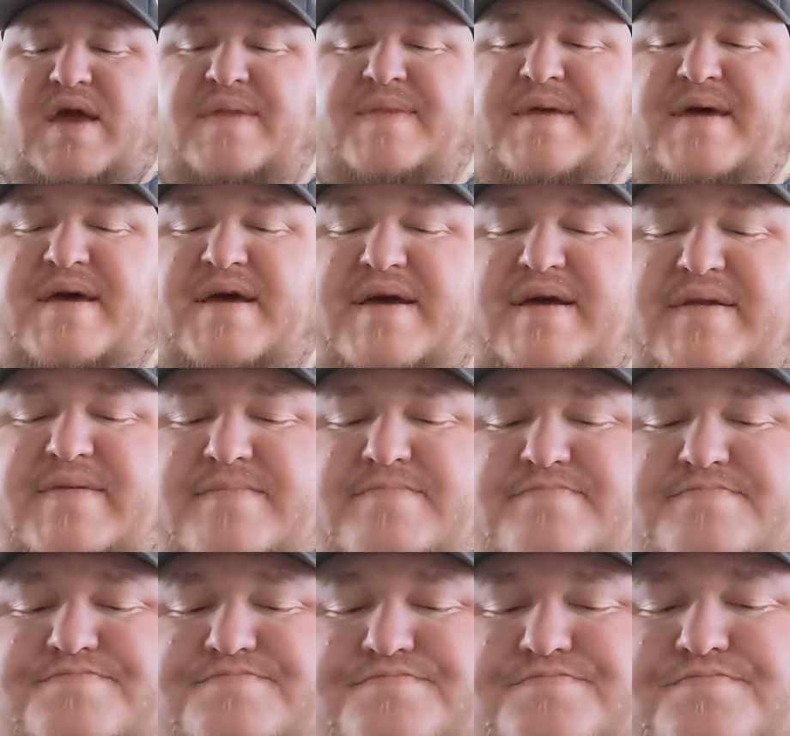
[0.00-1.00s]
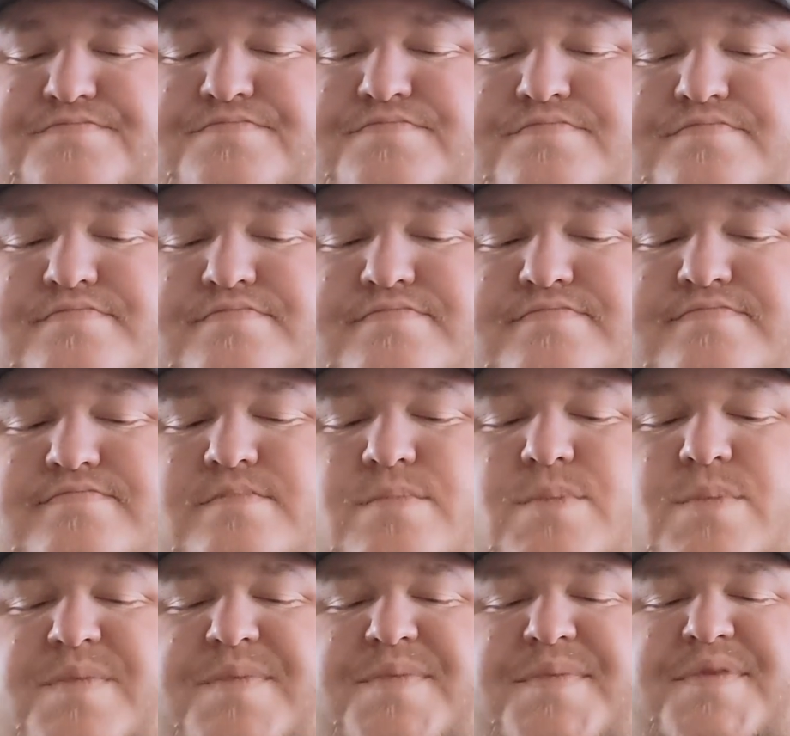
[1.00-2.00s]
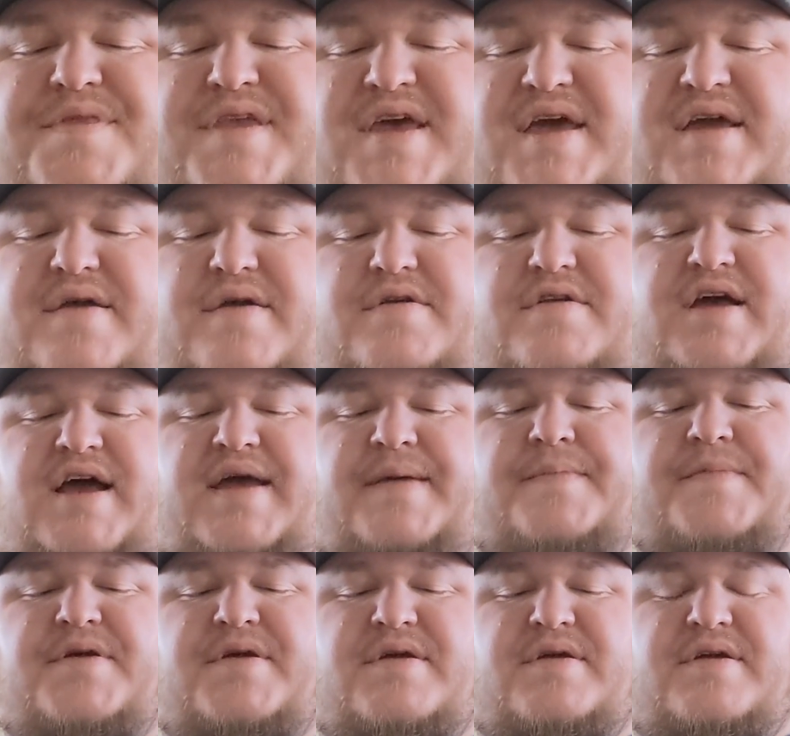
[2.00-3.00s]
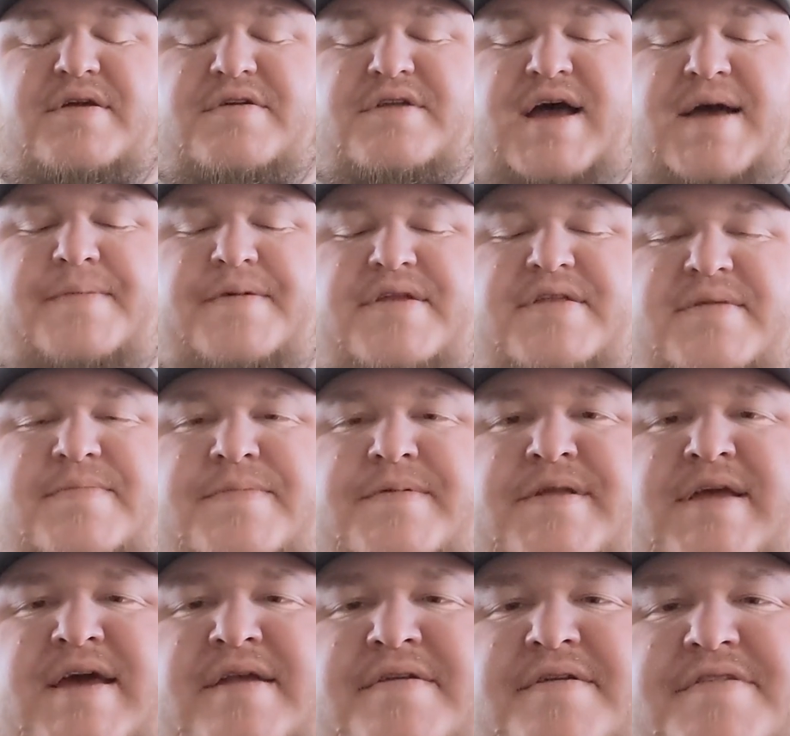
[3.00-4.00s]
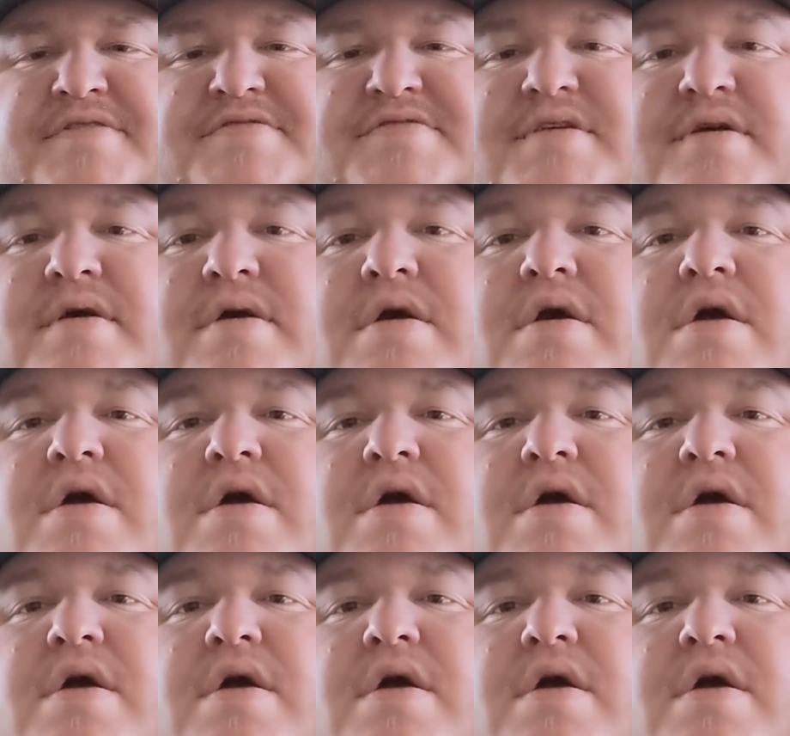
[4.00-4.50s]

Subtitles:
and then take your top contenders